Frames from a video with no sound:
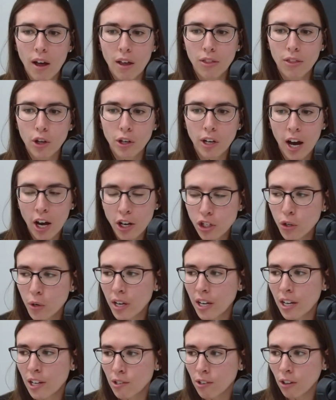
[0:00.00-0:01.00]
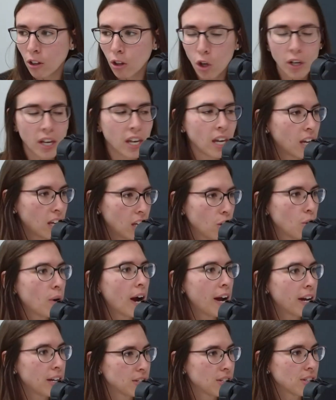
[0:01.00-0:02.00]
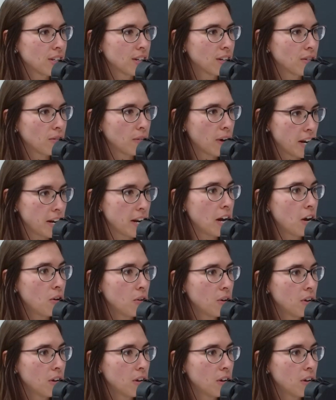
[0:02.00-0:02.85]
the country is looking at you guys right now.